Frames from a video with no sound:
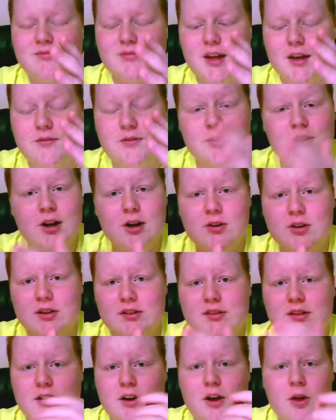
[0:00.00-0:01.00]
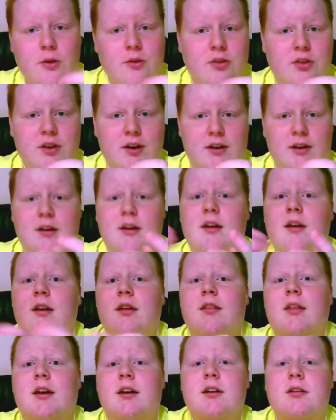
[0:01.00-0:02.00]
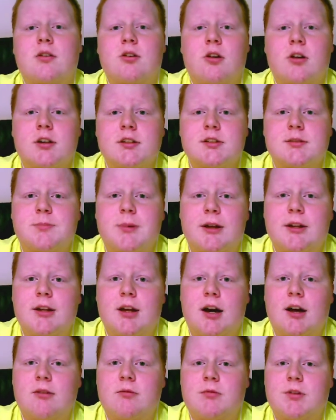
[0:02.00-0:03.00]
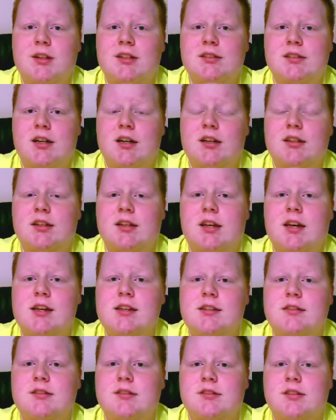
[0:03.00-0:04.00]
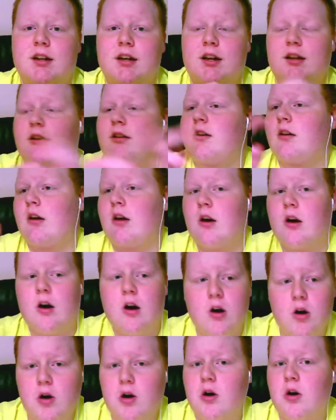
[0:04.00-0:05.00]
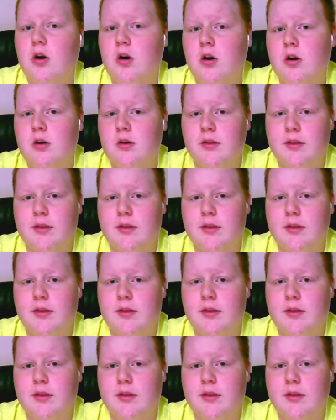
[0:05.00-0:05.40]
If you noticed, another thing, they cut costs by not redesigning the case design all